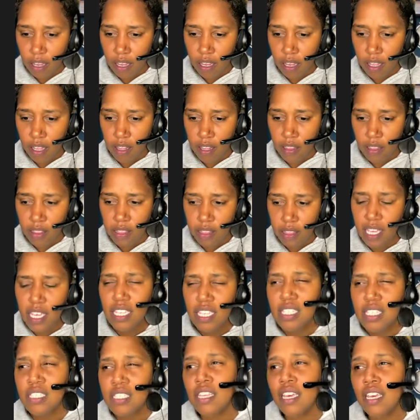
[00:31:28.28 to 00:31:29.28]
these
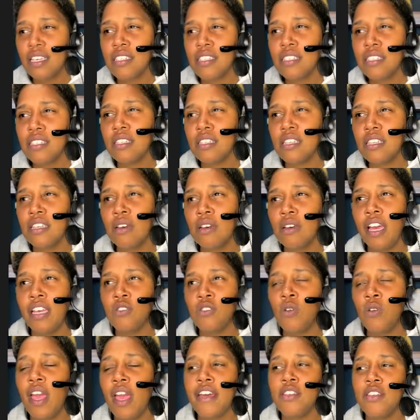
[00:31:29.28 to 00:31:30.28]
6,
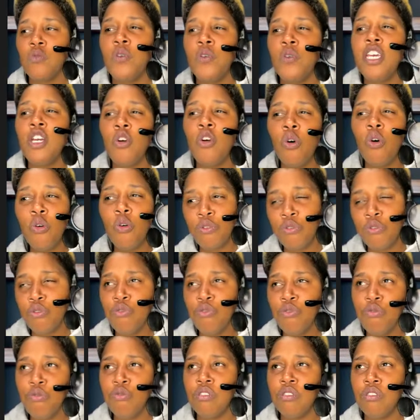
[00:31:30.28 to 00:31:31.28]
as we go
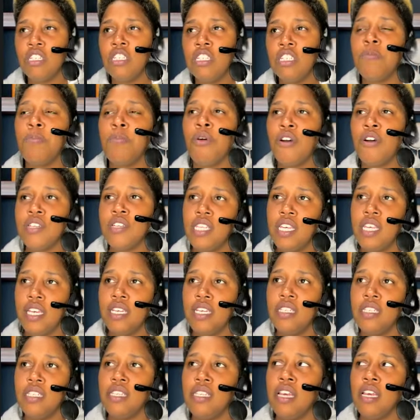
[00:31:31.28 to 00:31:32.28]
through this
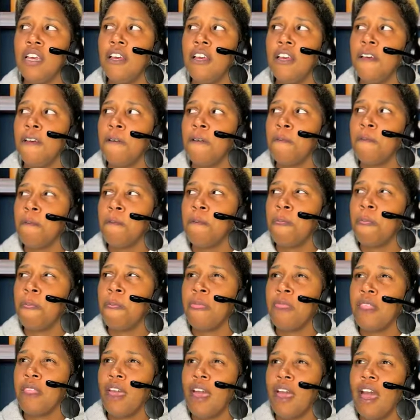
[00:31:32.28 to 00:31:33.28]
process,
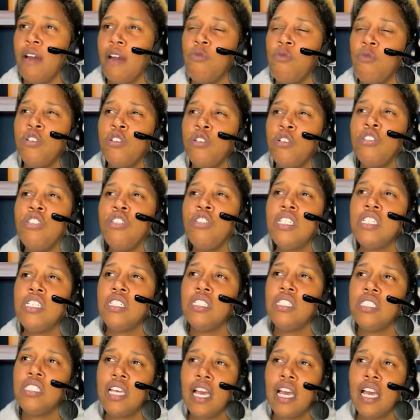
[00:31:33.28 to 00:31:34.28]
I want you to
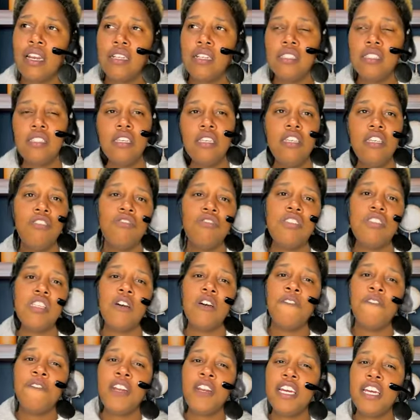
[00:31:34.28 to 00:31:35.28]
just kind of see yourself,
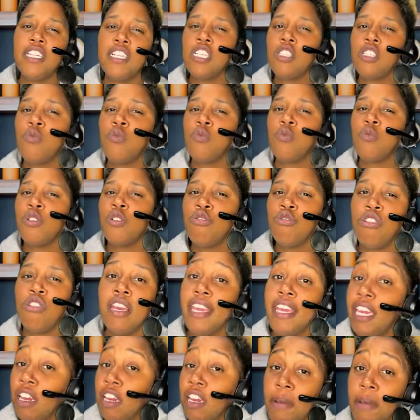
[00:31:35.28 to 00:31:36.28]
and I just want you to
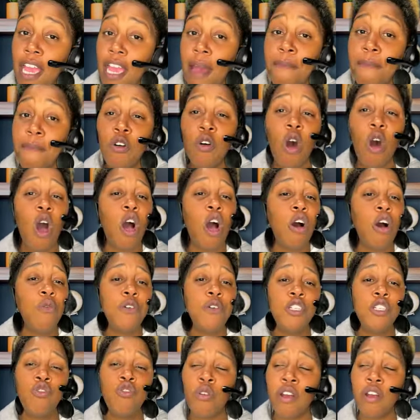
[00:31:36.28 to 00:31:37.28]
hear me. I'm going to always
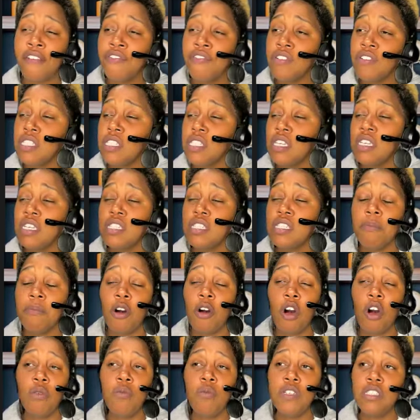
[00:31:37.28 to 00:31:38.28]
reference this. I'm going to
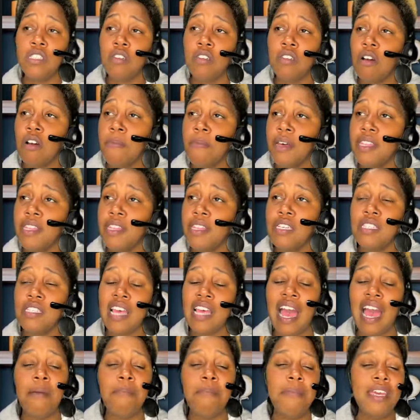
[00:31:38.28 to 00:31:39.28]
always talk about this. I
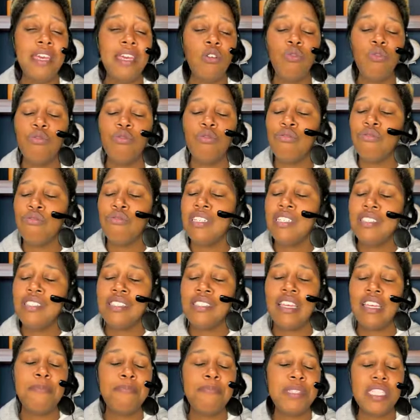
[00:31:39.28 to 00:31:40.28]
may go through these
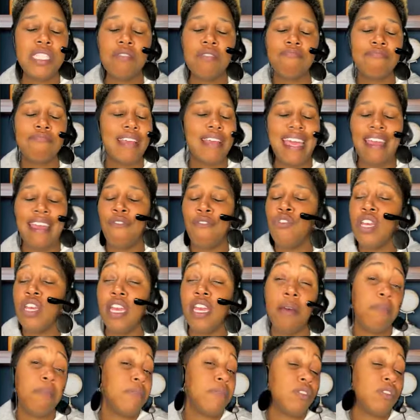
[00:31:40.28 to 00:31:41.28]
steps every
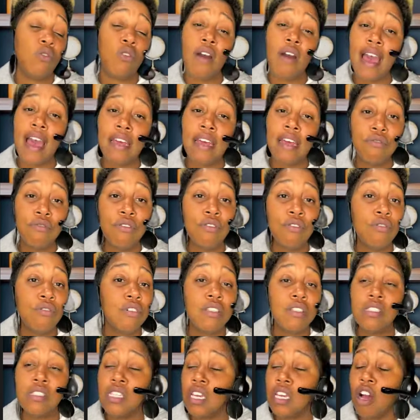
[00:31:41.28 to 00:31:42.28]
episode. I don't know because
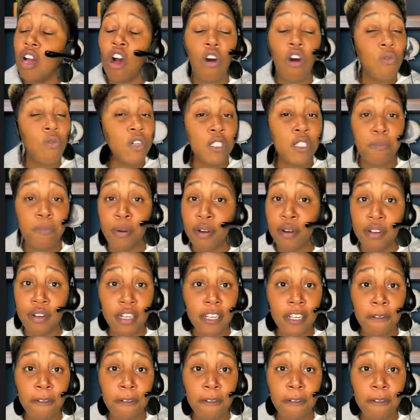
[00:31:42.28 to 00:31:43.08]
they're always pertinent.